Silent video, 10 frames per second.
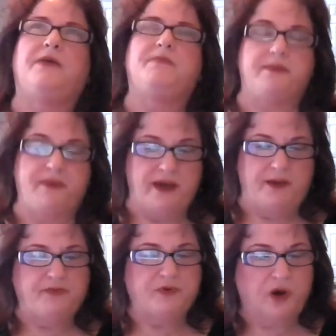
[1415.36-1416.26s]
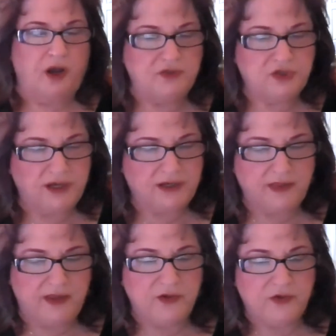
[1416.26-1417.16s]
on, maybe a project
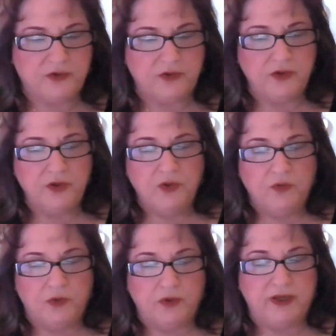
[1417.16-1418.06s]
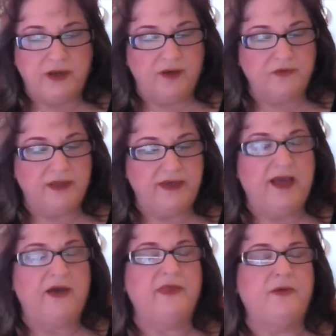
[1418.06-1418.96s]
that you're working on right
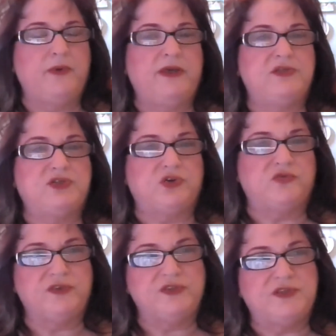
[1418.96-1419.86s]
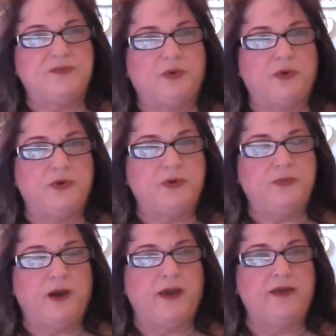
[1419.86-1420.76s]
now that we can serve and support you,
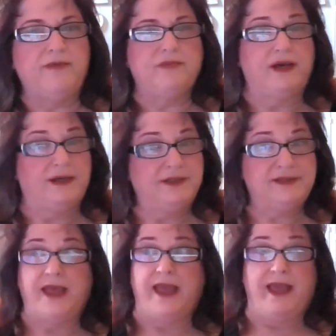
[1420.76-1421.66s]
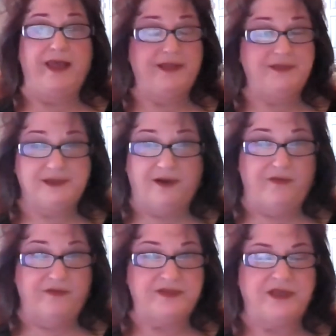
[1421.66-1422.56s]
by us and
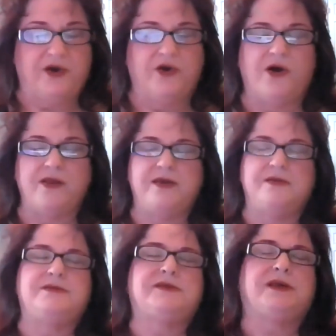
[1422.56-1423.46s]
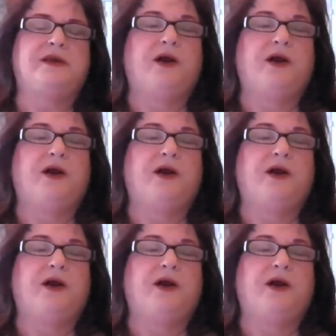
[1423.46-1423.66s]
obviously our audience,